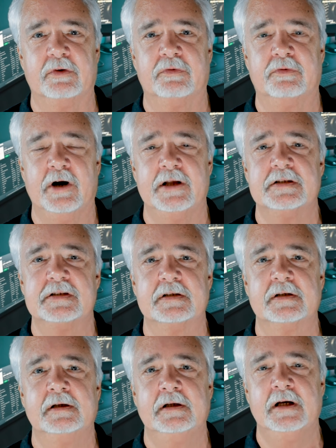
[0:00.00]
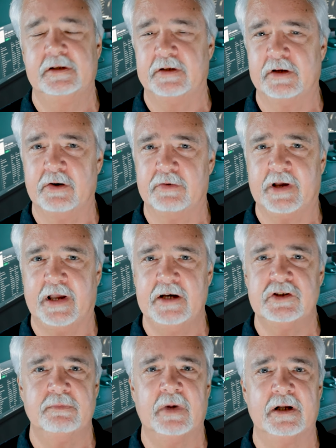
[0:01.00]
friends, hit the
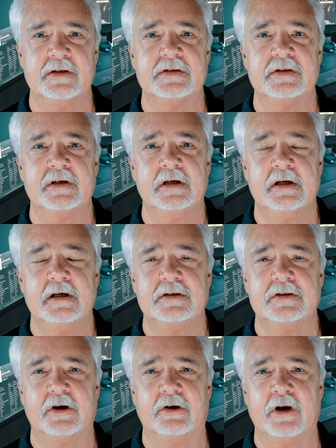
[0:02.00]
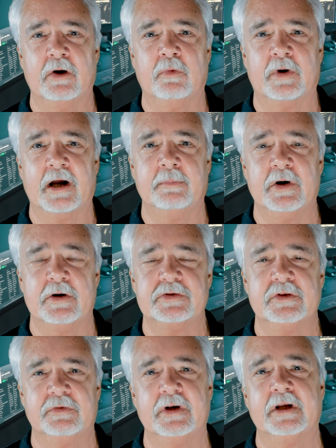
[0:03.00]
notification buttons so you'll know when I post
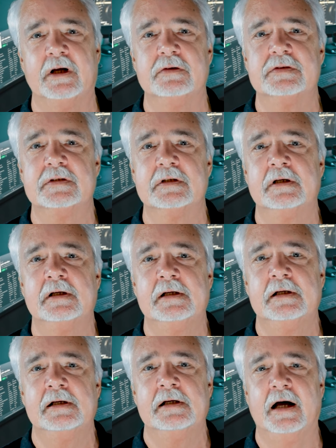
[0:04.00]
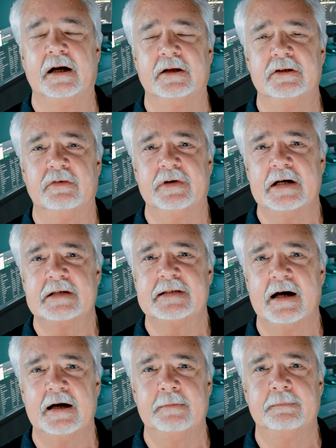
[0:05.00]
new videos. And until the next
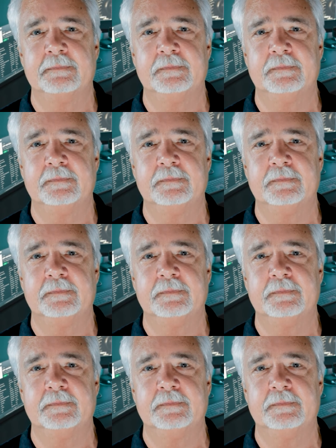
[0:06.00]
time,